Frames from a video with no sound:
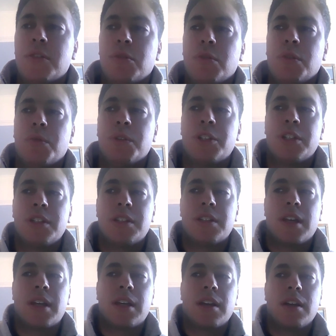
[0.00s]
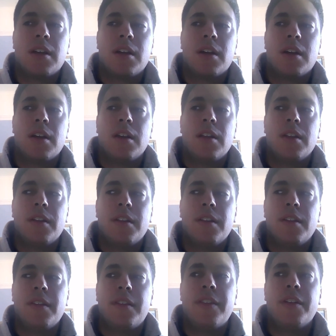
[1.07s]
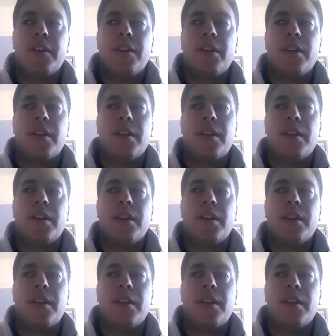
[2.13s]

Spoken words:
to it, which is like the